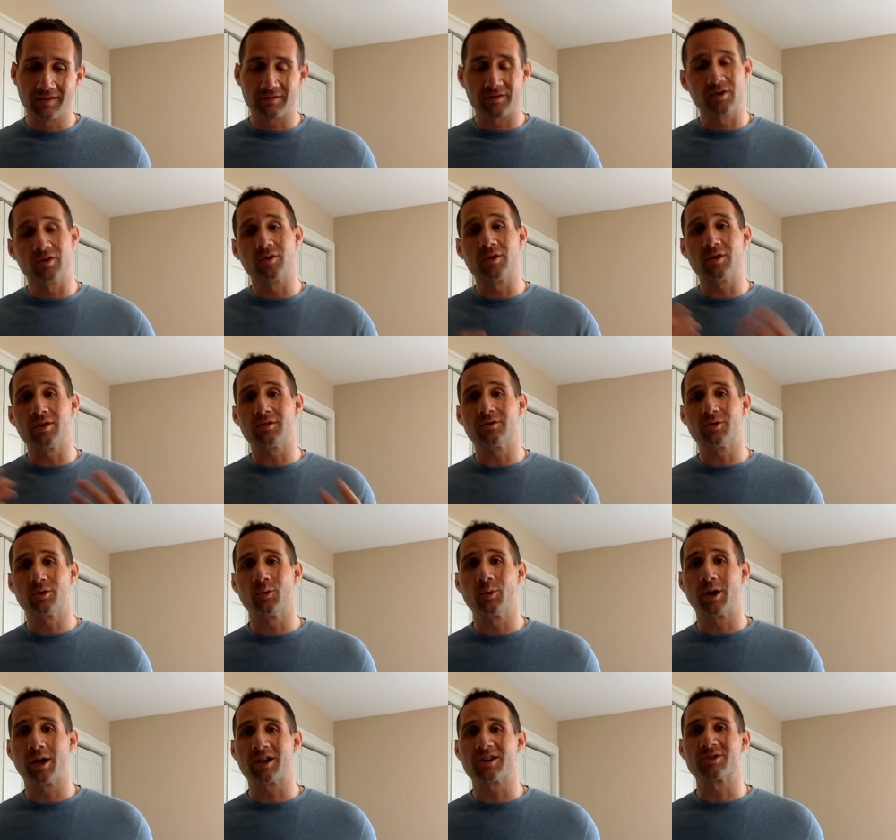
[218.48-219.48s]
to the
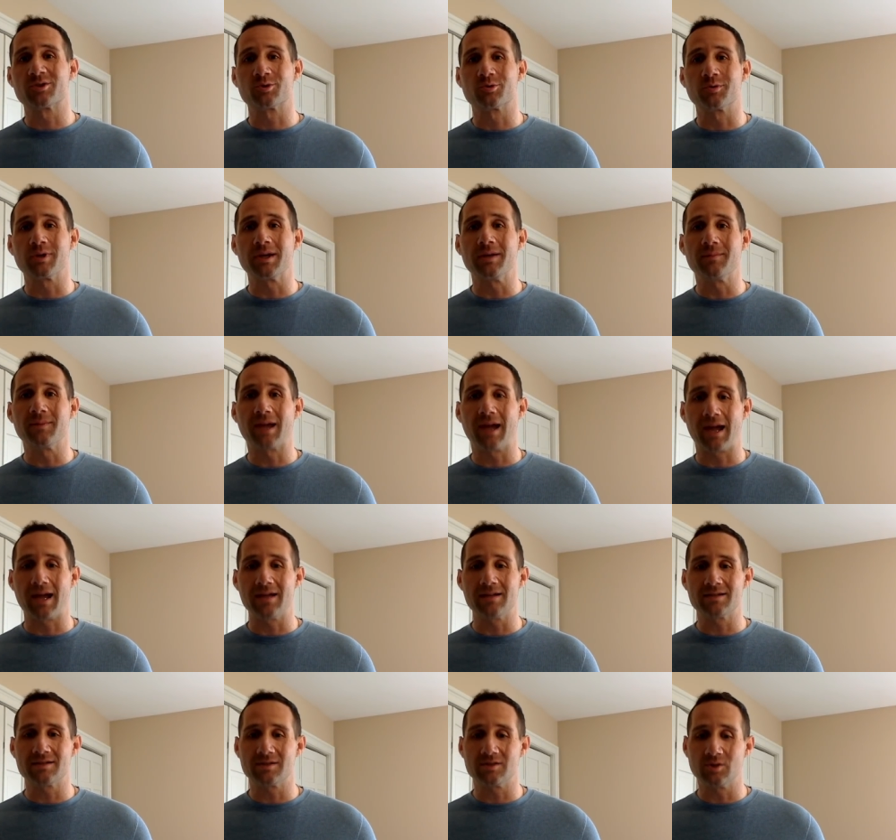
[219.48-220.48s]
to an extreme
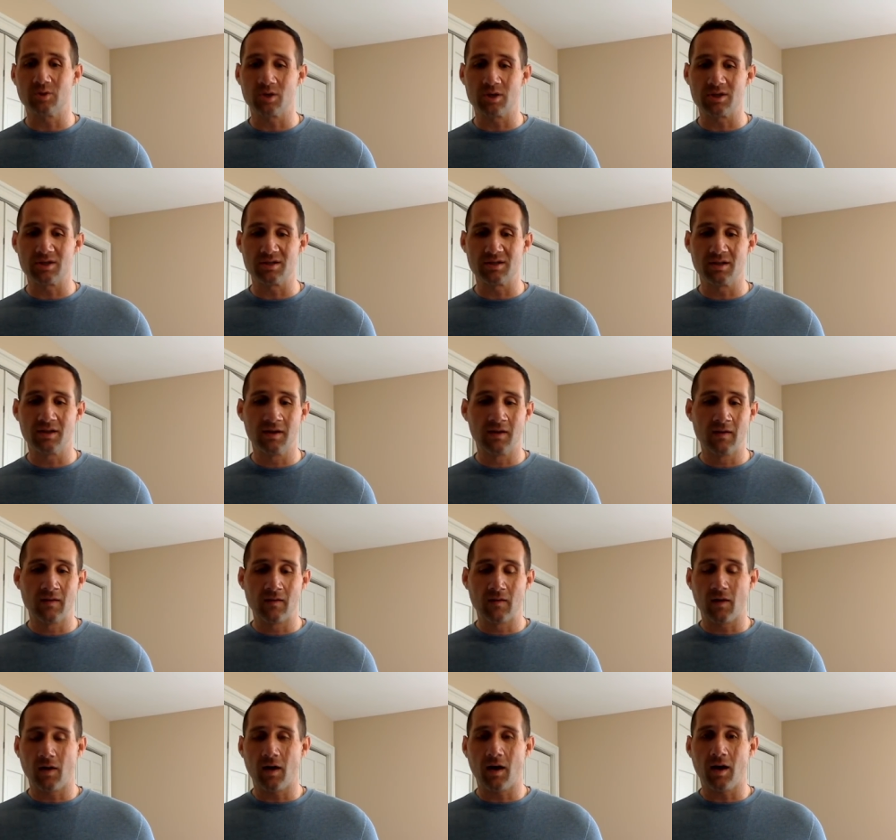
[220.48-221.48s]
case, you can
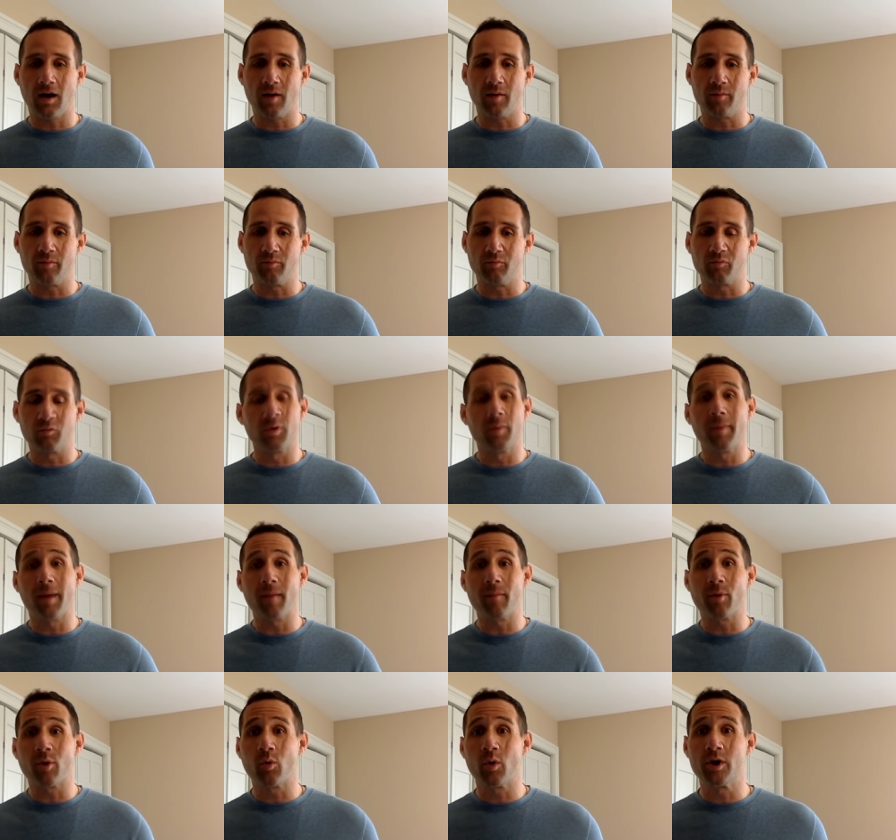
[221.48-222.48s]
uh,
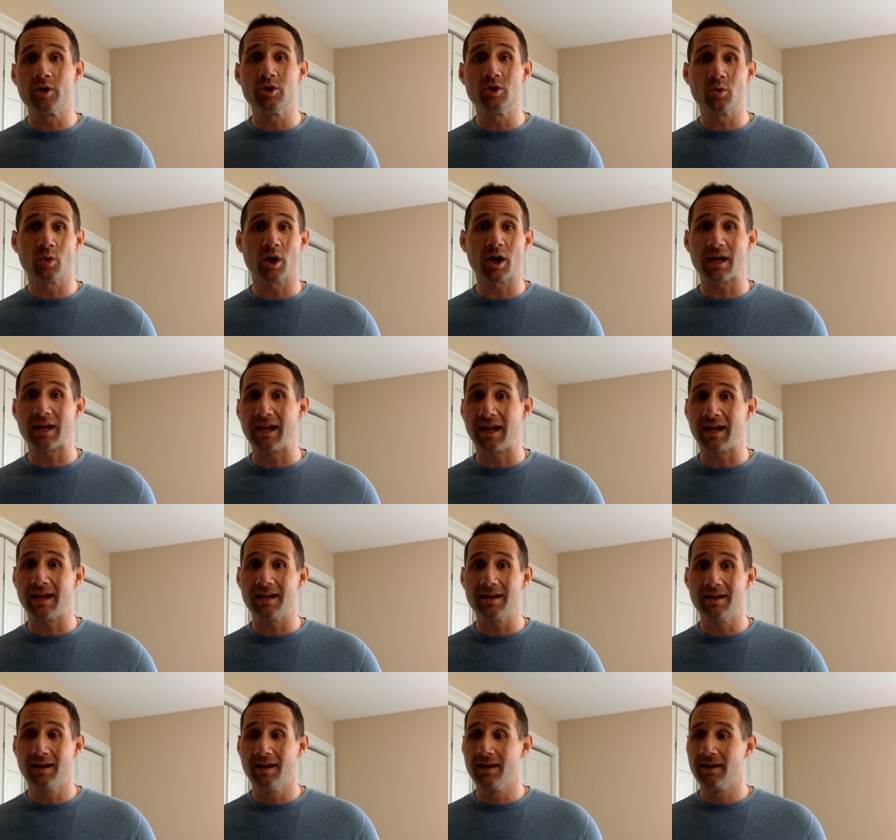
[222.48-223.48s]
remember when you were a
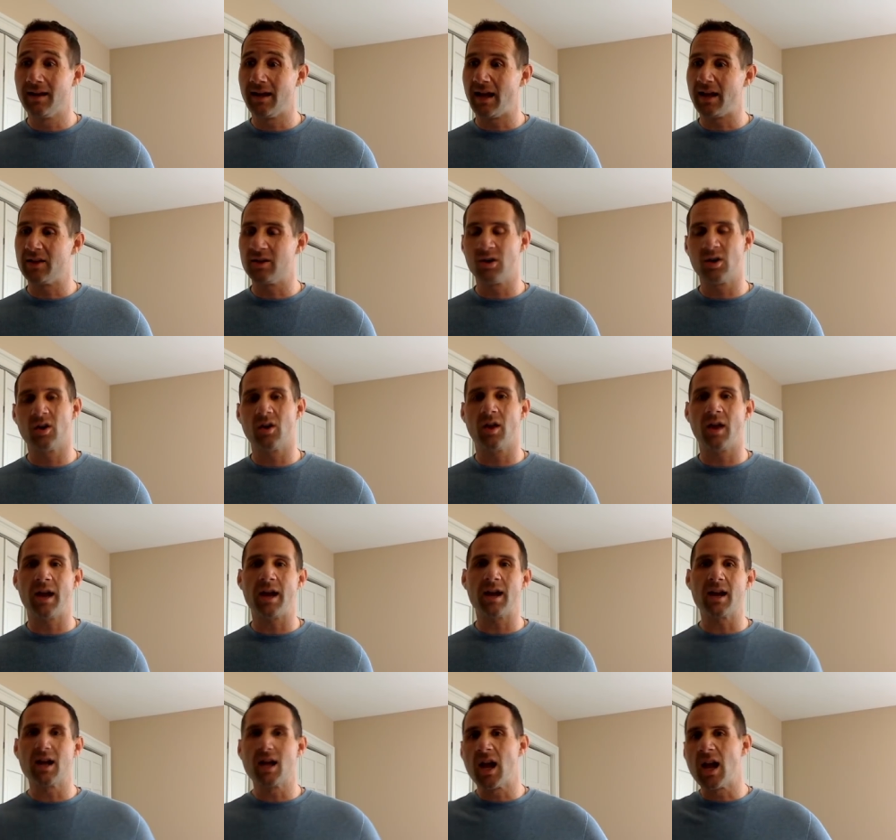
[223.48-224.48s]
kid and you're
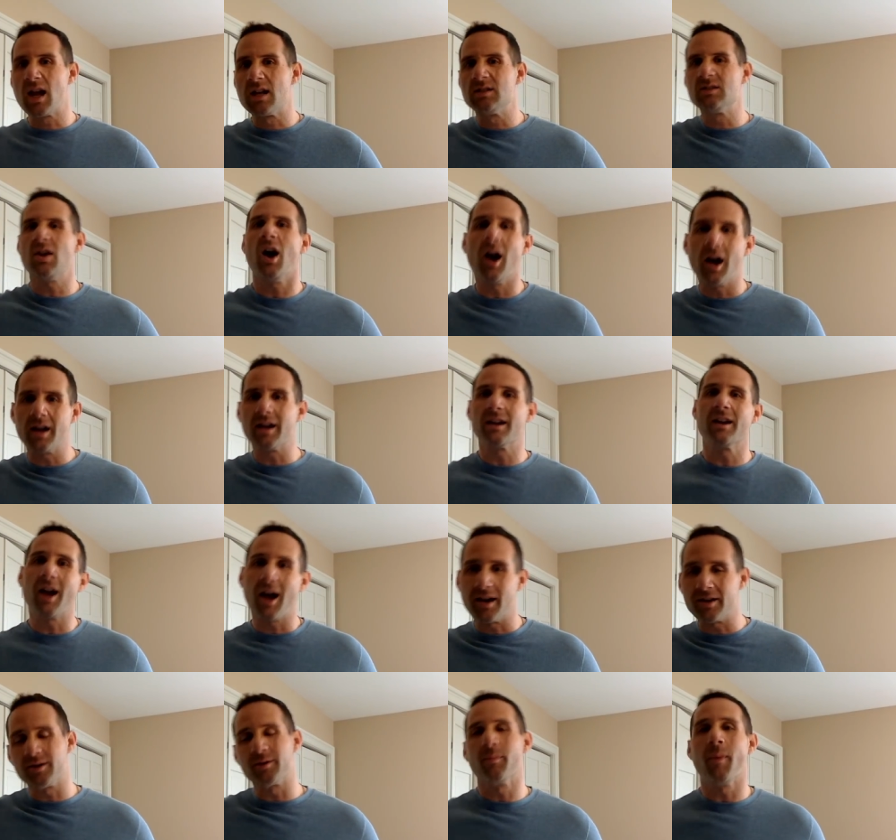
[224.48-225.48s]
like tugging
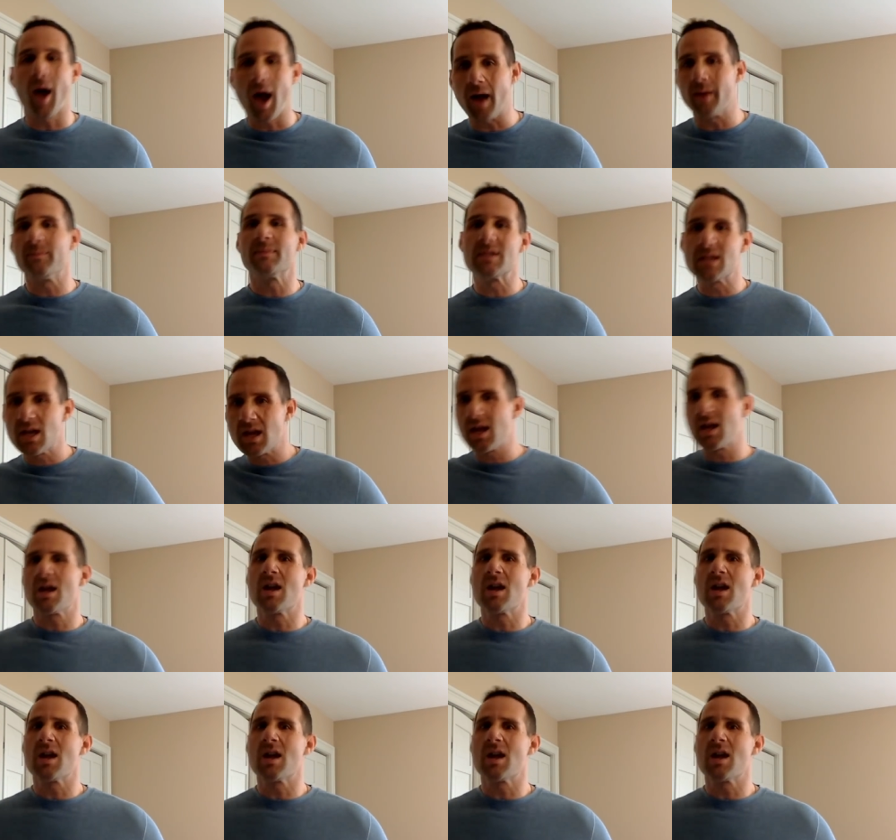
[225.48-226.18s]
on your mom's